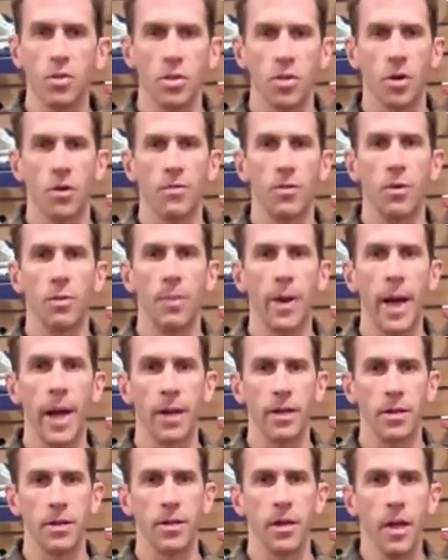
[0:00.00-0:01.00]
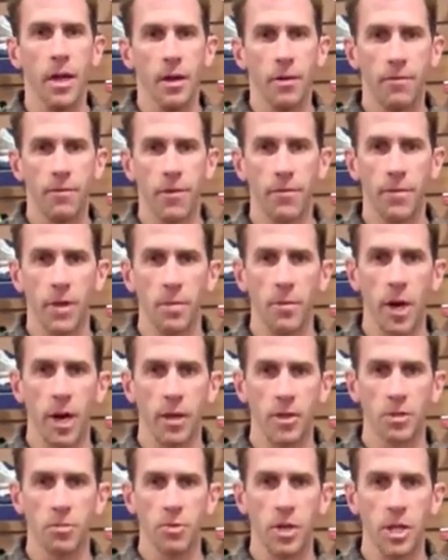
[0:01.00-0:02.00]
So if you're pounding 50
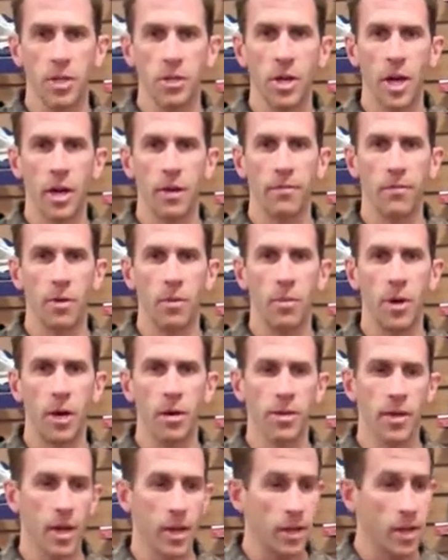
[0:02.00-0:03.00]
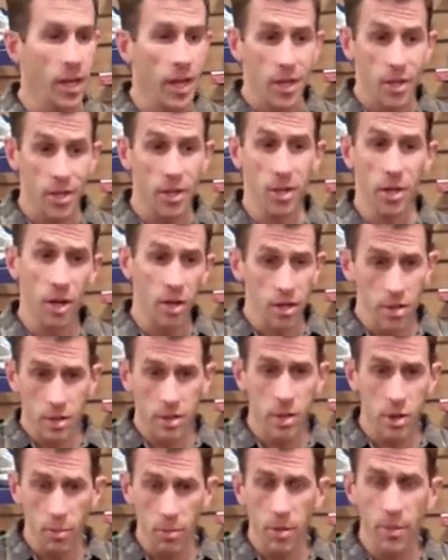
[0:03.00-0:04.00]
miles a week training for a marathon, you're going to
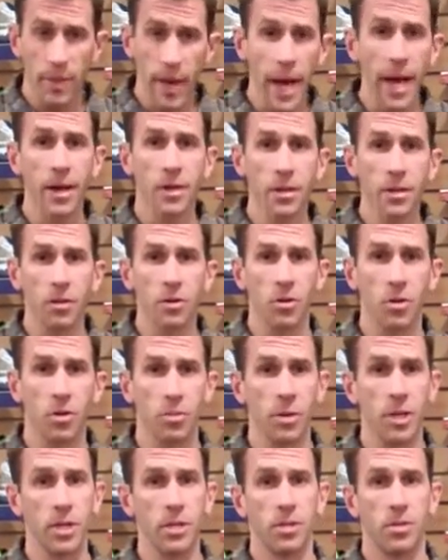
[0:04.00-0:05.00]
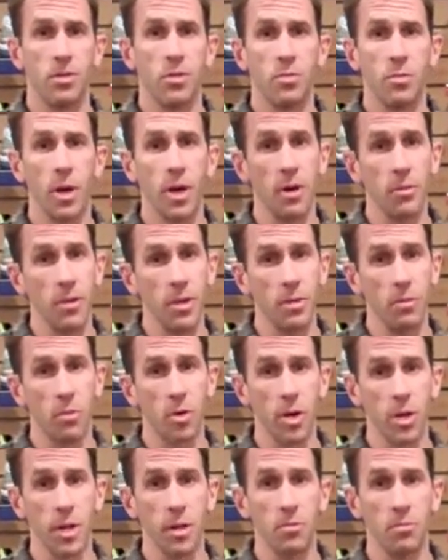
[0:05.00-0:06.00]
still be pounding a little bit, so you better be
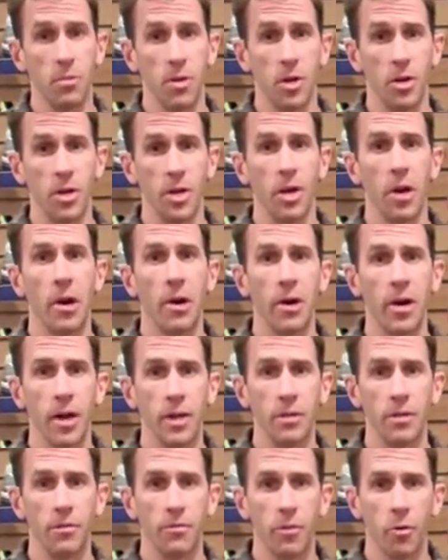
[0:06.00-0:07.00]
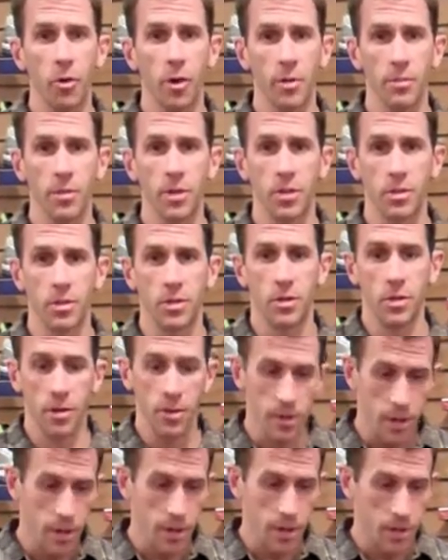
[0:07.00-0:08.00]
working really hard on your form because
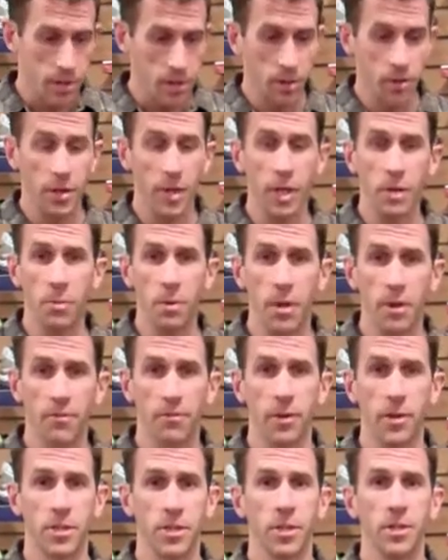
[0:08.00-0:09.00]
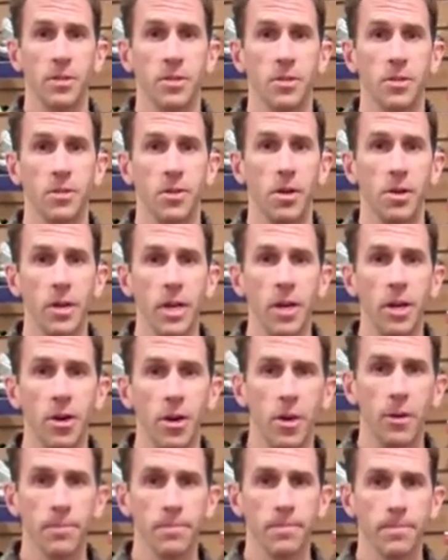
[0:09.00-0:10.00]
you need to be efficient so you don't get hurt.